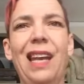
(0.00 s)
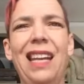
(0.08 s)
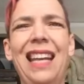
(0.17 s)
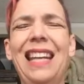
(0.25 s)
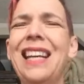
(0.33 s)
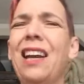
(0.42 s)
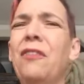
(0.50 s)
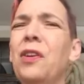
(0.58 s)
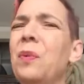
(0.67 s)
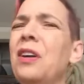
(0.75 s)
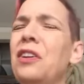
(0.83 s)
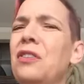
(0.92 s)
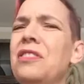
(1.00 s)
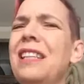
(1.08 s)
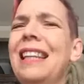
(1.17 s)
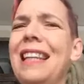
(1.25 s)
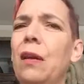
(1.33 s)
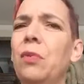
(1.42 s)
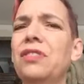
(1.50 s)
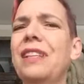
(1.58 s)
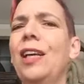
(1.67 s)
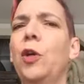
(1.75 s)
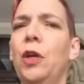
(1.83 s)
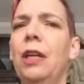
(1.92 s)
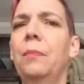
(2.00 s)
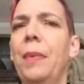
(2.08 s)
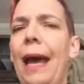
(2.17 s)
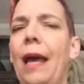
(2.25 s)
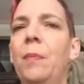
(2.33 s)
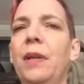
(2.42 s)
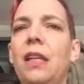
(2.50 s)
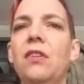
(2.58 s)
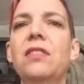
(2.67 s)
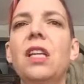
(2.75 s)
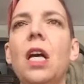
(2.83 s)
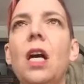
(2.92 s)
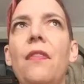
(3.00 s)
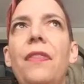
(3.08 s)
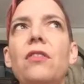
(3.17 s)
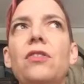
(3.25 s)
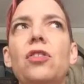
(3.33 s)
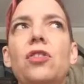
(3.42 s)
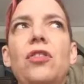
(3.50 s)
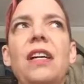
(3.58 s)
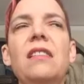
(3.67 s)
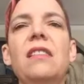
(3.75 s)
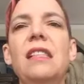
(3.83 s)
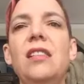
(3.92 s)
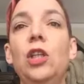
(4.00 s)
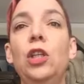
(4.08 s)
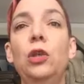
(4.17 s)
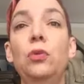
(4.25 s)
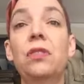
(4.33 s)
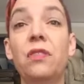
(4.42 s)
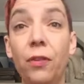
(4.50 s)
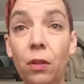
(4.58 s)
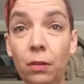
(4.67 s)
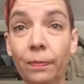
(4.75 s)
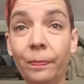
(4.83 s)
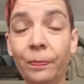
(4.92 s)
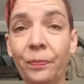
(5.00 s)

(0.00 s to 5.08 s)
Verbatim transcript: and, and I feel weird using the labels like good and bad, but there's there's stress that's useful,